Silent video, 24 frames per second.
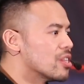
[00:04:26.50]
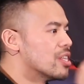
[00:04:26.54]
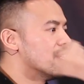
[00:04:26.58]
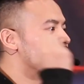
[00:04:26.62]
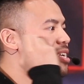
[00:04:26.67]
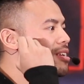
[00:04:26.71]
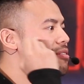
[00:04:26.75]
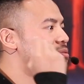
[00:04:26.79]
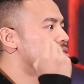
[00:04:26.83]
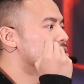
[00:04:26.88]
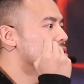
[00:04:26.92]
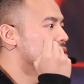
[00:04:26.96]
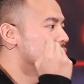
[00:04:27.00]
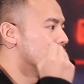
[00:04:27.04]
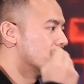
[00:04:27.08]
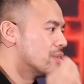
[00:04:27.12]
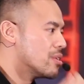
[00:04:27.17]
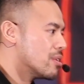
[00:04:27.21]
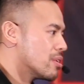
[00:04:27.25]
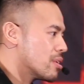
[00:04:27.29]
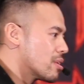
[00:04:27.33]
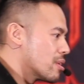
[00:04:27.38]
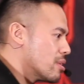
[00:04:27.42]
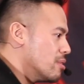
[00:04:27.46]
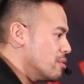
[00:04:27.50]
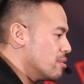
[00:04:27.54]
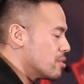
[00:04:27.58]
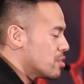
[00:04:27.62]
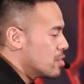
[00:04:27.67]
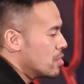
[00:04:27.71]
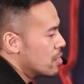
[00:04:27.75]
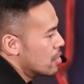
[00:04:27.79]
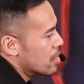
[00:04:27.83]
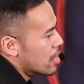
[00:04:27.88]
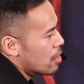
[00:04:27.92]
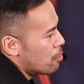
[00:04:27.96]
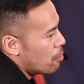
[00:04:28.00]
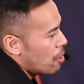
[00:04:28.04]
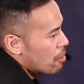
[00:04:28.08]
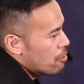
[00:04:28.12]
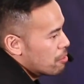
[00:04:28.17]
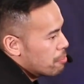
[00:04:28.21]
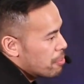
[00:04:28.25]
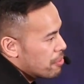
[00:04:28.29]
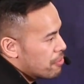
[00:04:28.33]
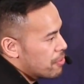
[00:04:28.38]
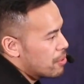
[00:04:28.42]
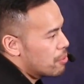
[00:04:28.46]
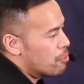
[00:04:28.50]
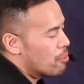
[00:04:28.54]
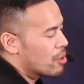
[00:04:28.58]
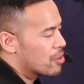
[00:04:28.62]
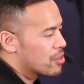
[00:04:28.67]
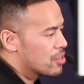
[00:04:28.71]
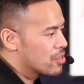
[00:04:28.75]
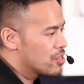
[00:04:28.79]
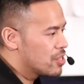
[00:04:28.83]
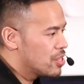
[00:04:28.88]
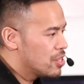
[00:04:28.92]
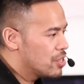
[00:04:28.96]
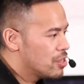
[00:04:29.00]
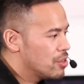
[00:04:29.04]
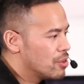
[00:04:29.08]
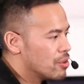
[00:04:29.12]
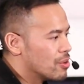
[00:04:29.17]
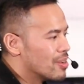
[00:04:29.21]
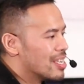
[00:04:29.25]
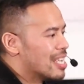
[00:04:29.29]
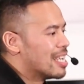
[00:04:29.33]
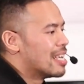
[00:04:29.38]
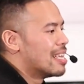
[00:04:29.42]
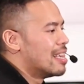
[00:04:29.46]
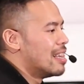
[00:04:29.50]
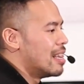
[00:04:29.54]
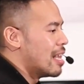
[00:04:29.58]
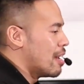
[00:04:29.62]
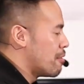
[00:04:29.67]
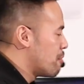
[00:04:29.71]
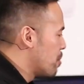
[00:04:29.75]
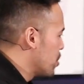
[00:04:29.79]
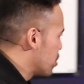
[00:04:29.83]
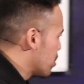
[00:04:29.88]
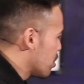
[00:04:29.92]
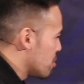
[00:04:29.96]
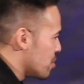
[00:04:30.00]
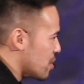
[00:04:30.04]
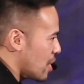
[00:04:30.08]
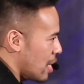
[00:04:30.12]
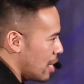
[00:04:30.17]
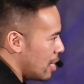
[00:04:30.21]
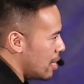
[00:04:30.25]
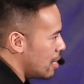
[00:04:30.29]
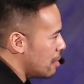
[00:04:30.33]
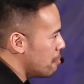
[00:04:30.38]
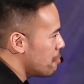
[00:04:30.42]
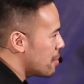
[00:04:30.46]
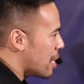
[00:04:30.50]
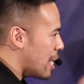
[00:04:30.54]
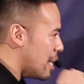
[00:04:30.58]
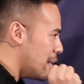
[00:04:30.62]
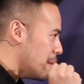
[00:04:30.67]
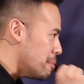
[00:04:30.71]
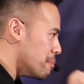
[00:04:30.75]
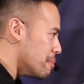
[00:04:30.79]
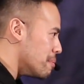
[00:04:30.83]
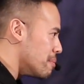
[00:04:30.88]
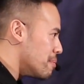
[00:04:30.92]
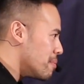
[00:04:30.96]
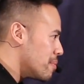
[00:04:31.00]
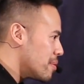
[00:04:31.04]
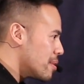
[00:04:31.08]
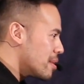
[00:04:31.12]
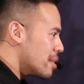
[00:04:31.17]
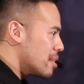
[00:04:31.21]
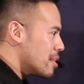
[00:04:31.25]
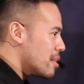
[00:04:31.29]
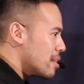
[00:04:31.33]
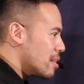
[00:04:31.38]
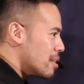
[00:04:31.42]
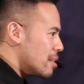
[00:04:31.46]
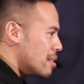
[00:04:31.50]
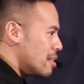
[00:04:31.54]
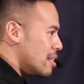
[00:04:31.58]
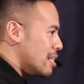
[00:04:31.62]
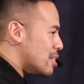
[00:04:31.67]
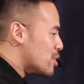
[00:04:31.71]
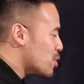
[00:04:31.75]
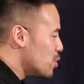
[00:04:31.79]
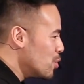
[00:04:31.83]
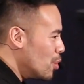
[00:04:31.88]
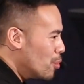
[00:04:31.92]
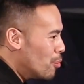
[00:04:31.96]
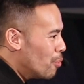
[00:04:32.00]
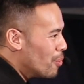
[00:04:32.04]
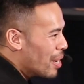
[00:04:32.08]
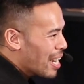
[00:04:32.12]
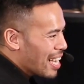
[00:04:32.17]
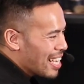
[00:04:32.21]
leaves clues. You look at Warren Buffett, what does he do? Leverage, same game. It's no,